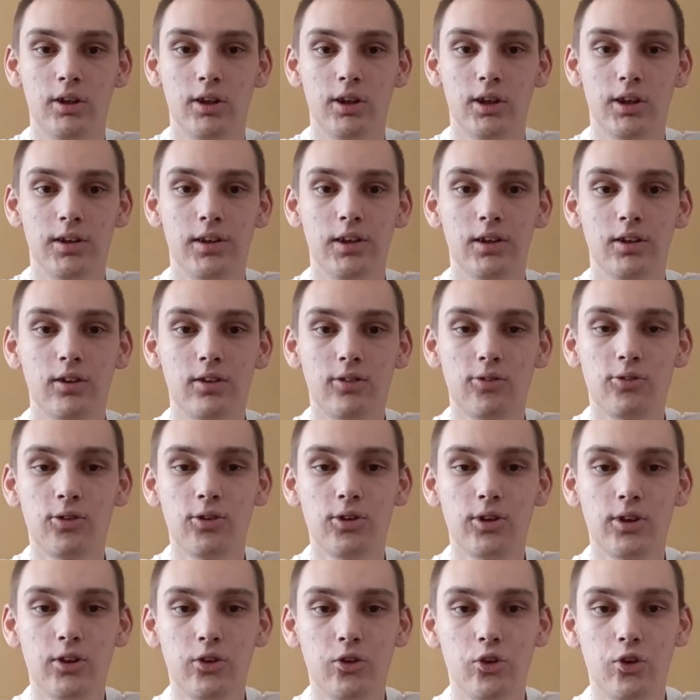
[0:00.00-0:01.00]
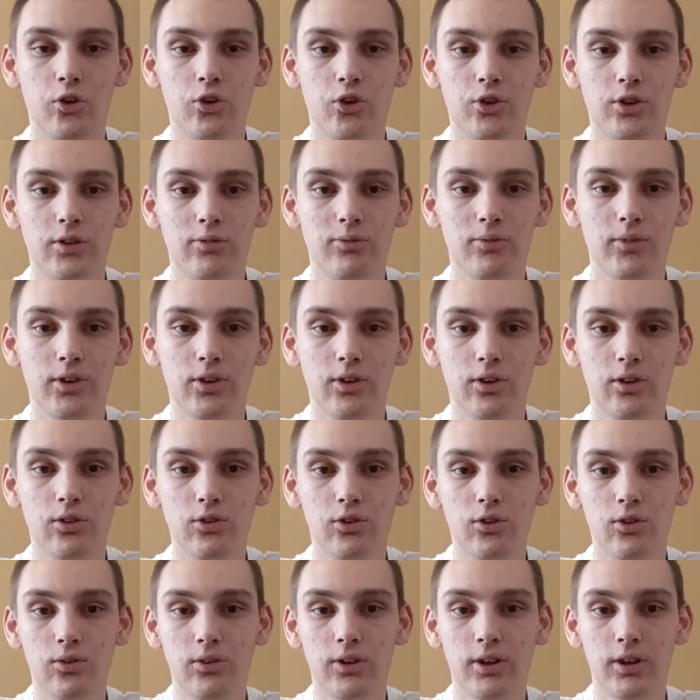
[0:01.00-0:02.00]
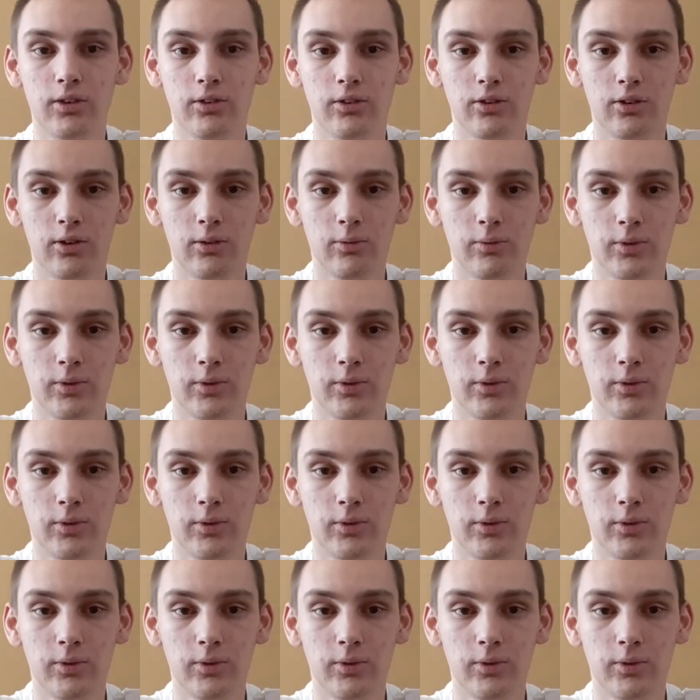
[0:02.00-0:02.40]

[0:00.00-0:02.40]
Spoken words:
And they got all kinds of stuff they could do down there.